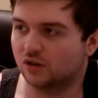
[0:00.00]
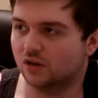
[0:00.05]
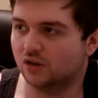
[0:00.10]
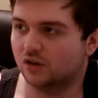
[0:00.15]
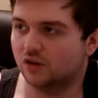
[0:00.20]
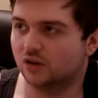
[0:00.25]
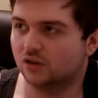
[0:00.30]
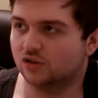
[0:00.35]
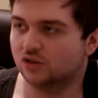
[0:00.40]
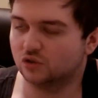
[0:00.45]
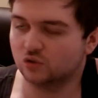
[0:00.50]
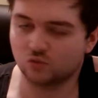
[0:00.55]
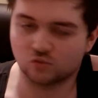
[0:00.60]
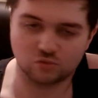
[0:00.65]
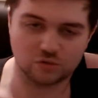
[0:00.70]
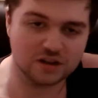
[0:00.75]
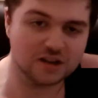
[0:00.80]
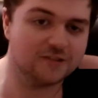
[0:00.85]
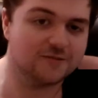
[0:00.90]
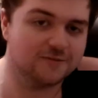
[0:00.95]
to
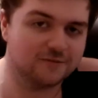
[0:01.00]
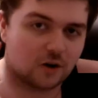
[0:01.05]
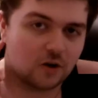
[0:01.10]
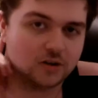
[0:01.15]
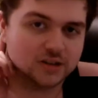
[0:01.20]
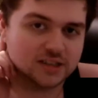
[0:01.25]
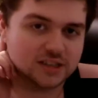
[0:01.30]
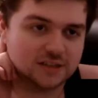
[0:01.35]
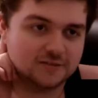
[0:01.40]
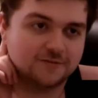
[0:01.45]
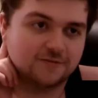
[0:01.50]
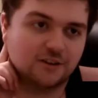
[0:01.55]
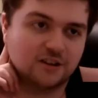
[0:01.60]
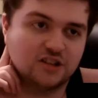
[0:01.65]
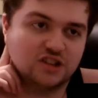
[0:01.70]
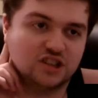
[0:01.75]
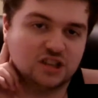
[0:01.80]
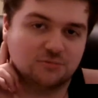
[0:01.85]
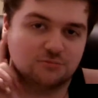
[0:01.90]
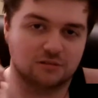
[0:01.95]
reinforce his
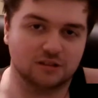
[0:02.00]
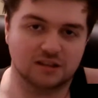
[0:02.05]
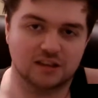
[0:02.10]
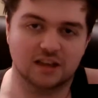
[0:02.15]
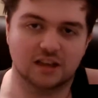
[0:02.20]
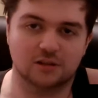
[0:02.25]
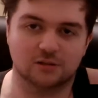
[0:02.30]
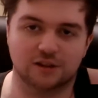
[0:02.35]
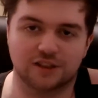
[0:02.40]
friendship with Killua.